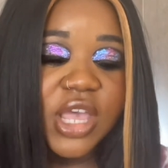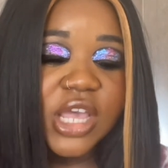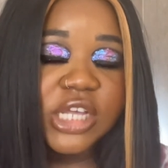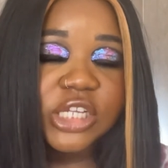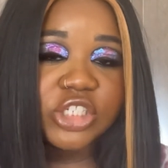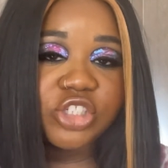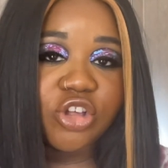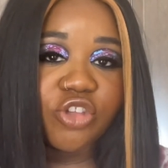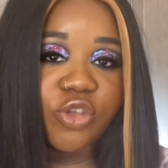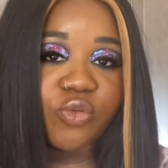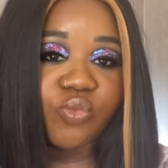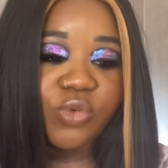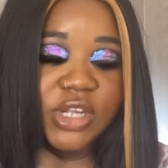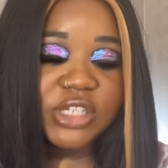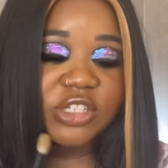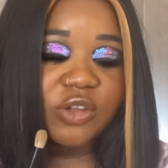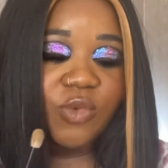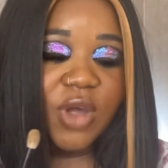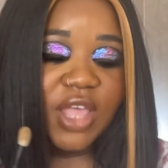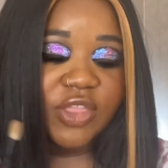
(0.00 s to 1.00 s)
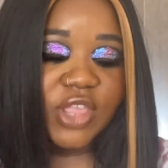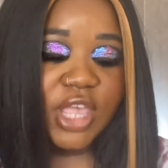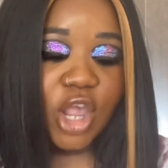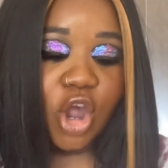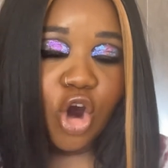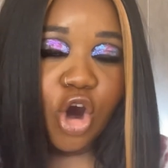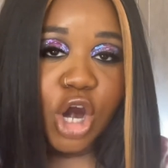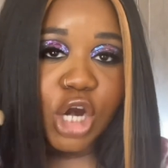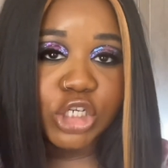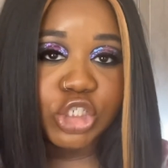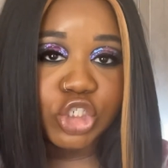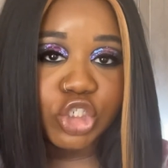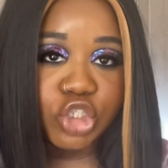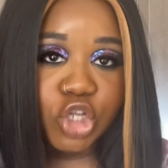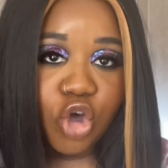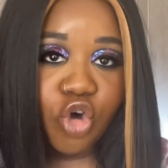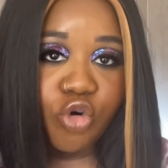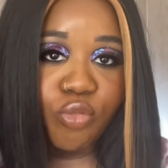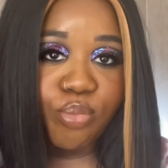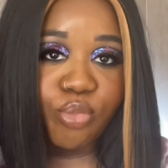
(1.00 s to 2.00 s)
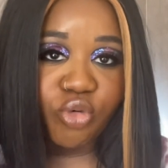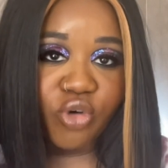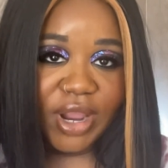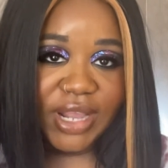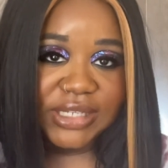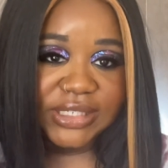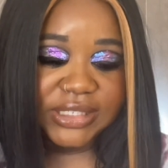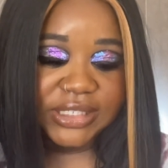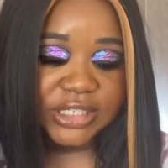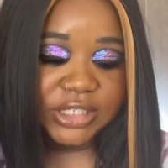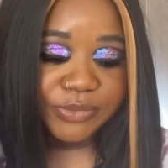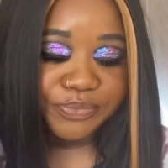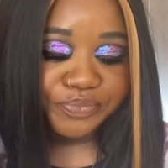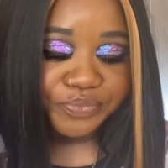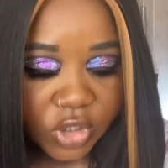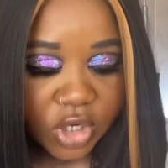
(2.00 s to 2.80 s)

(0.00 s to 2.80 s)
So the reason why they are so pricey,